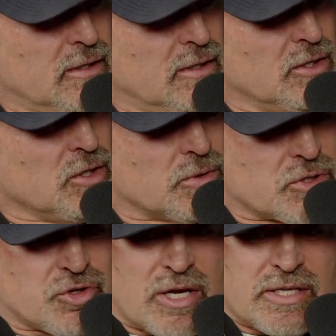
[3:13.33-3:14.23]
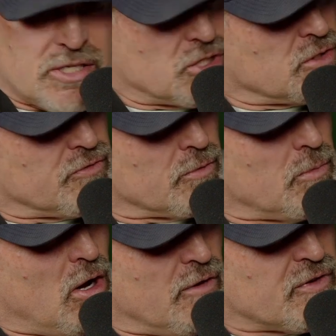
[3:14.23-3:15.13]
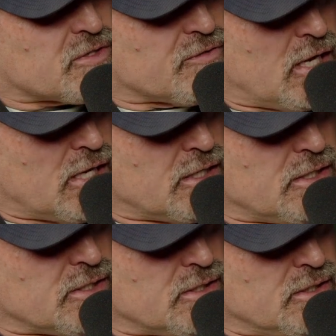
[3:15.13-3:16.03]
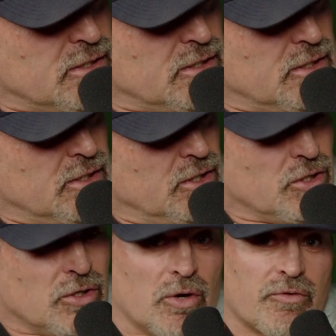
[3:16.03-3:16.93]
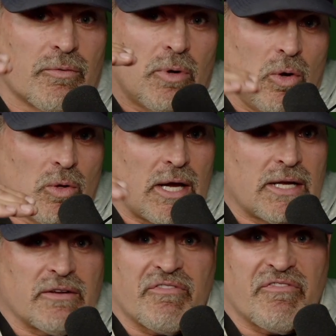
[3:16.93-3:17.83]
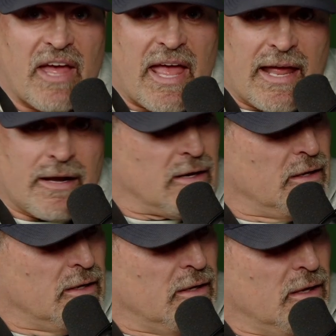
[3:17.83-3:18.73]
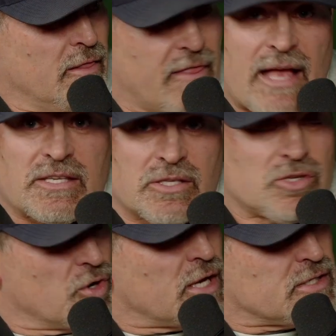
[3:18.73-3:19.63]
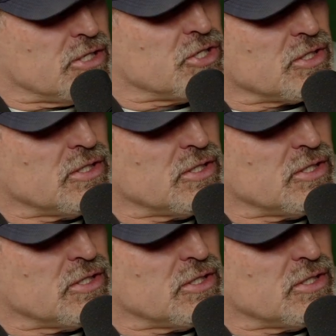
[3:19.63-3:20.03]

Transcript: You know what the transition from offensive line is? You go from O-line to fan. That's the transition.